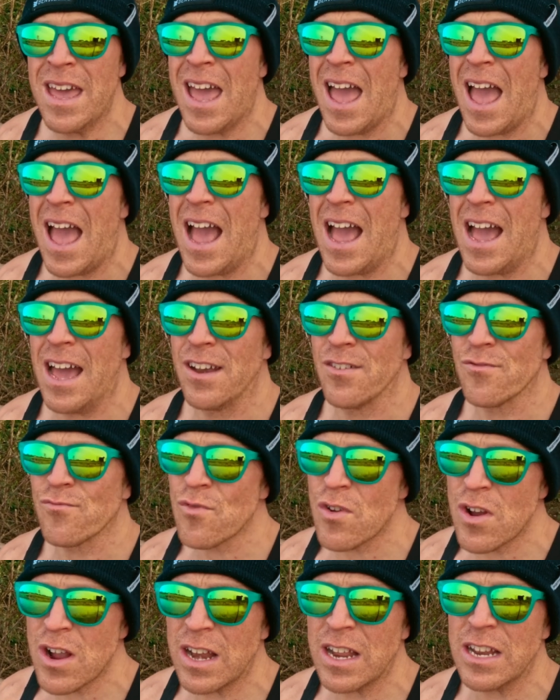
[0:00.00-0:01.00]
and
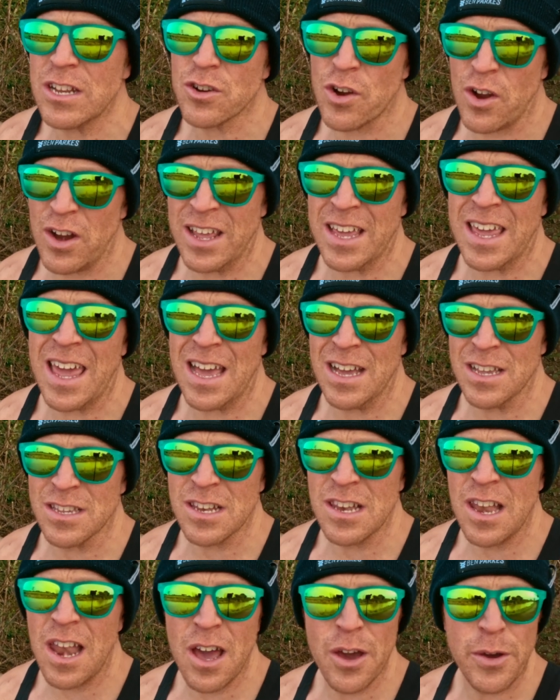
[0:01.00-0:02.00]
really trying to get as
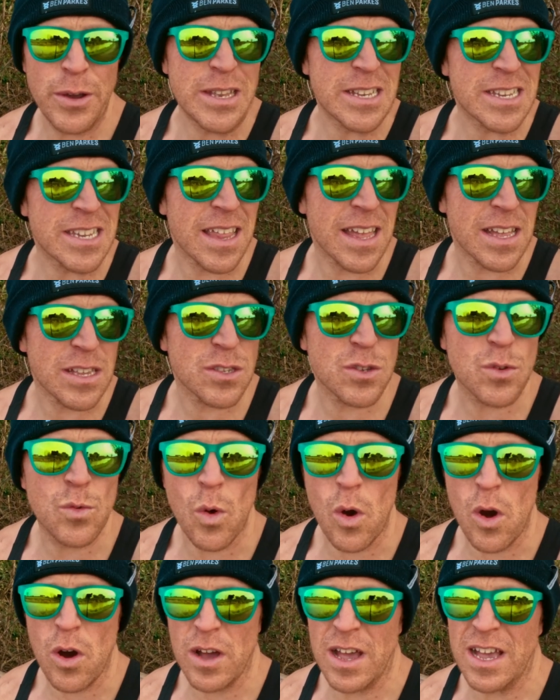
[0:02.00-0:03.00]
low into that
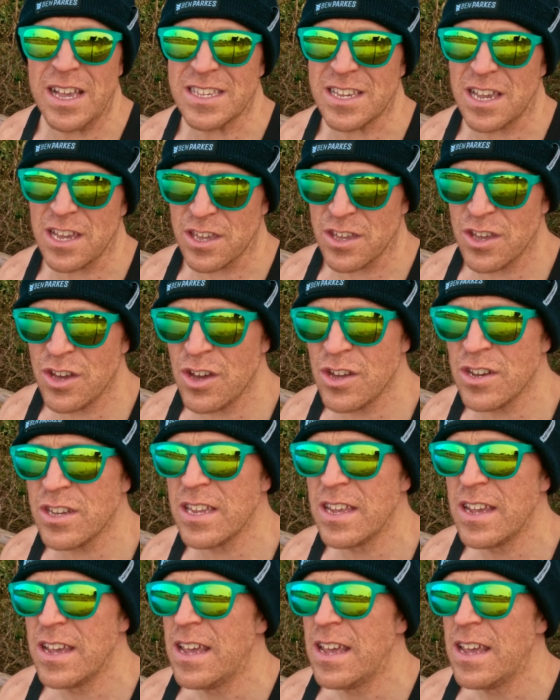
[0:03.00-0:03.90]
squat as I could.